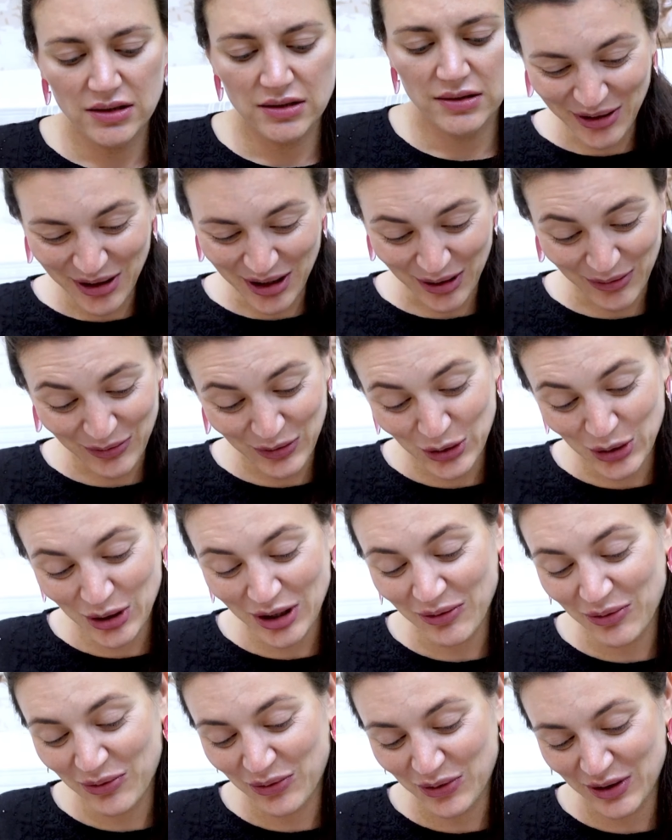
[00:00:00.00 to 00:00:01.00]
Okay, if you
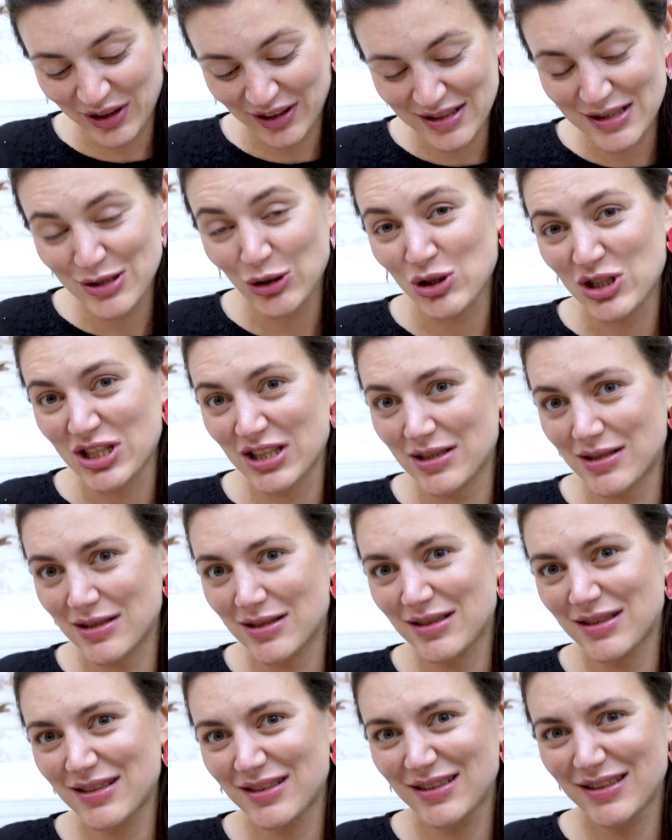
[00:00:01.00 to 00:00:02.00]
have
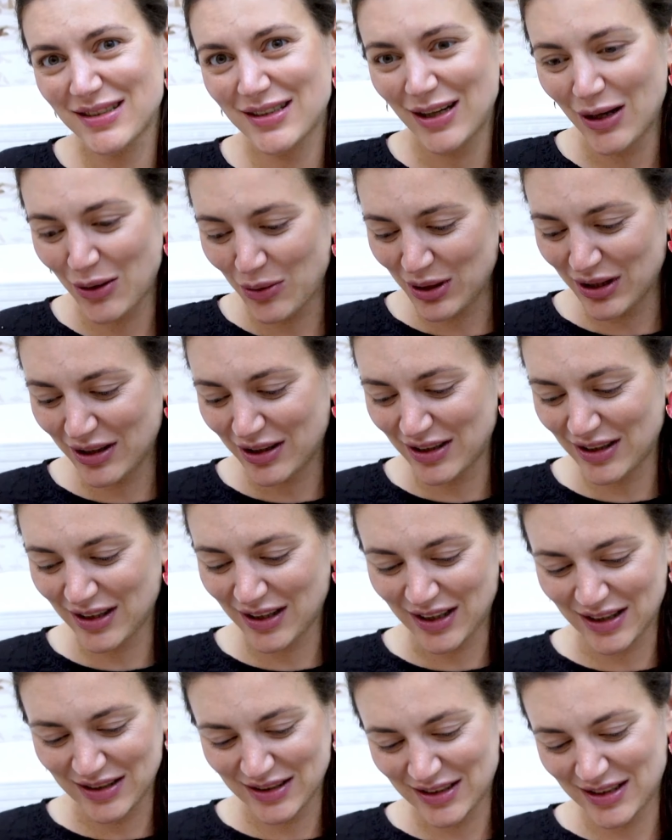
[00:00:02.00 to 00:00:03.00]
sausage, how are you gonna
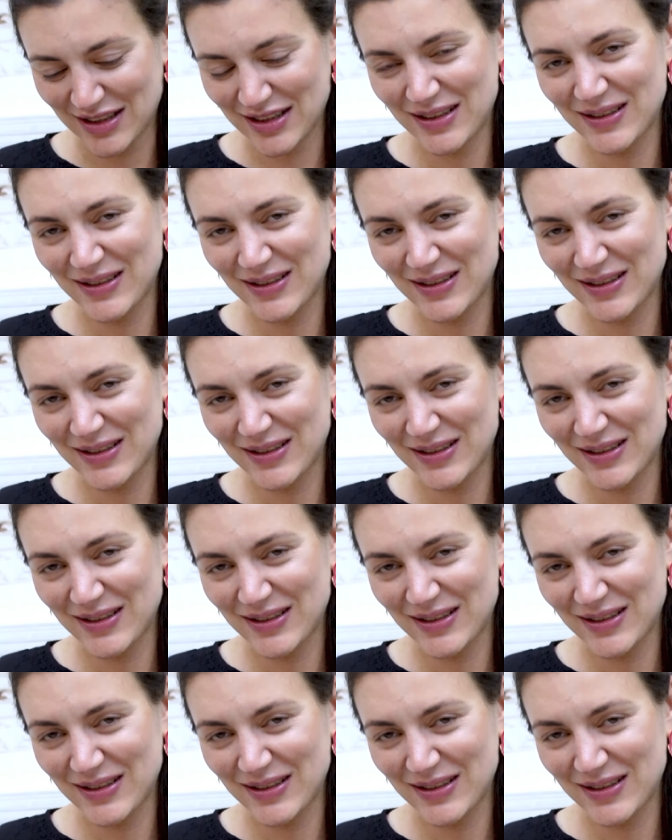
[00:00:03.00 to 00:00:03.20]
cut it?